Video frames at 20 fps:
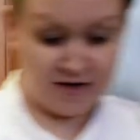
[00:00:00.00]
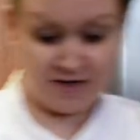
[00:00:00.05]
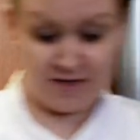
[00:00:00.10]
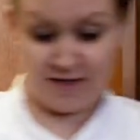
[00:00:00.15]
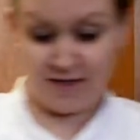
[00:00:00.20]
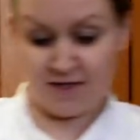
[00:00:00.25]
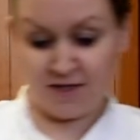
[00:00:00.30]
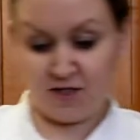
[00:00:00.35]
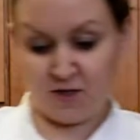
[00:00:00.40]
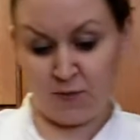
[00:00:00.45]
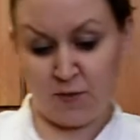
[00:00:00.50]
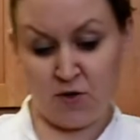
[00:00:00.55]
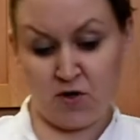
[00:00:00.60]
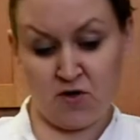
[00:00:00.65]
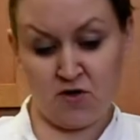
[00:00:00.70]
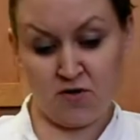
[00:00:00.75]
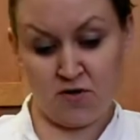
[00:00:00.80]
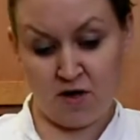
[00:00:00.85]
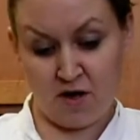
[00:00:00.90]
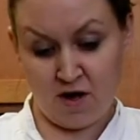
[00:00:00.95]
a
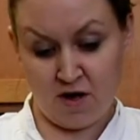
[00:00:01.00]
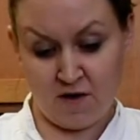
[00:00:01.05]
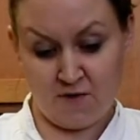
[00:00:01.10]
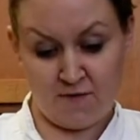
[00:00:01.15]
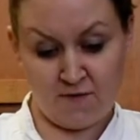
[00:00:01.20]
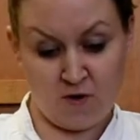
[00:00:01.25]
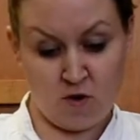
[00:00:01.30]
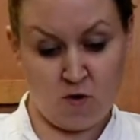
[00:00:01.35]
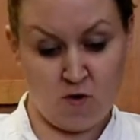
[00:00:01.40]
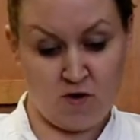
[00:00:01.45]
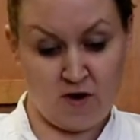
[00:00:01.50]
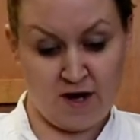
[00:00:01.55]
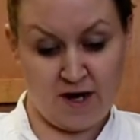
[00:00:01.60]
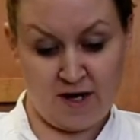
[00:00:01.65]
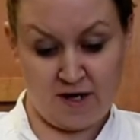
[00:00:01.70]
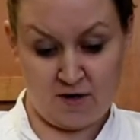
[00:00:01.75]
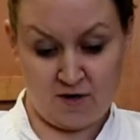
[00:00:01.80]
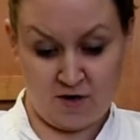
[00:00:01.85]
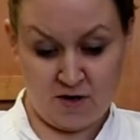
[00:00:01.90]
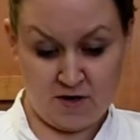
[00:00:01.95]
teaspoon of
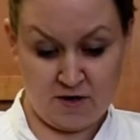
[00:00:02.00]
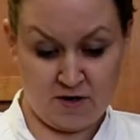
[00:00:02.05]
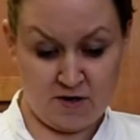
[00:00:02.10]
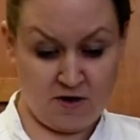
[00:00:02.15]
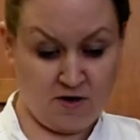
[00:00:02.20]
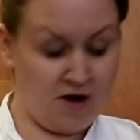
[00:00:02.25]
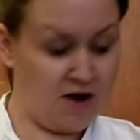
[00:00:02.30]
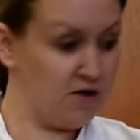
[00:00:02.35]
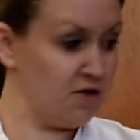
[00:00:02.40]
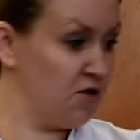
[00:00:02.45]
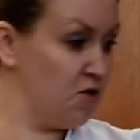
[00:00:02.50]
coriander, ground